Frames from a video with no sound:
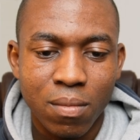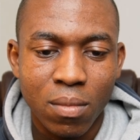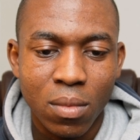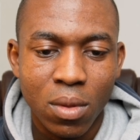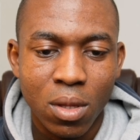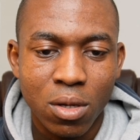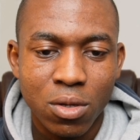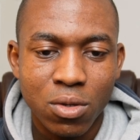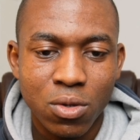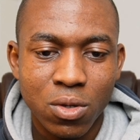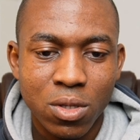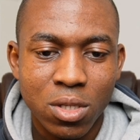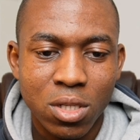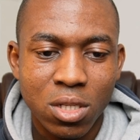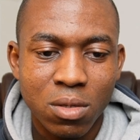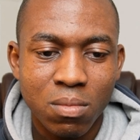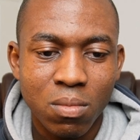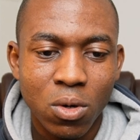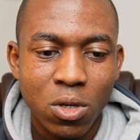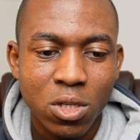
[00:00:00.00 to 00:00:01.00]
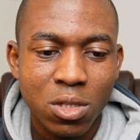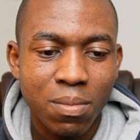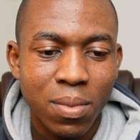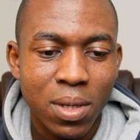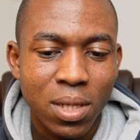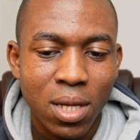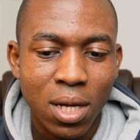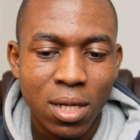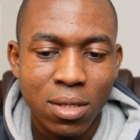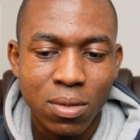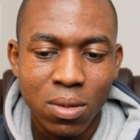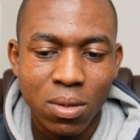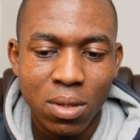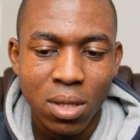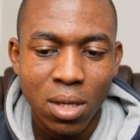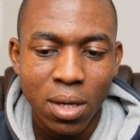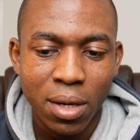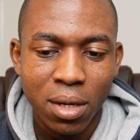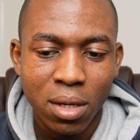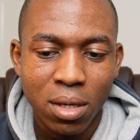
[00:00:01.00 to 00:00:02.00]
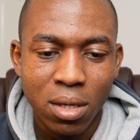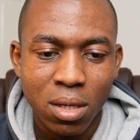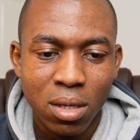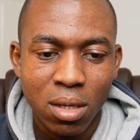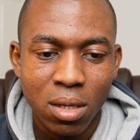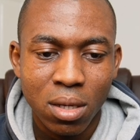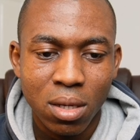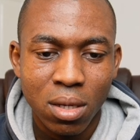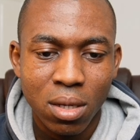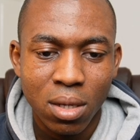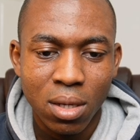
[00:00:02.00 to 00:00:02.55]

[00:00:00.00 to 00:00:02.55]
so it is much better to take